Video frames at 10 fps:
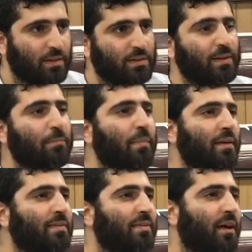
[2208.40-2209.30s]
The
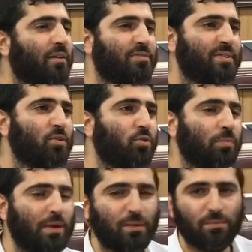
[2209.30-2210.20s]
month of
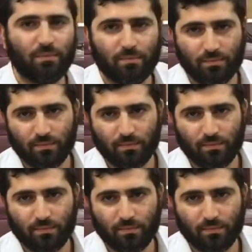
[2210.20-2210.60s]
Teumim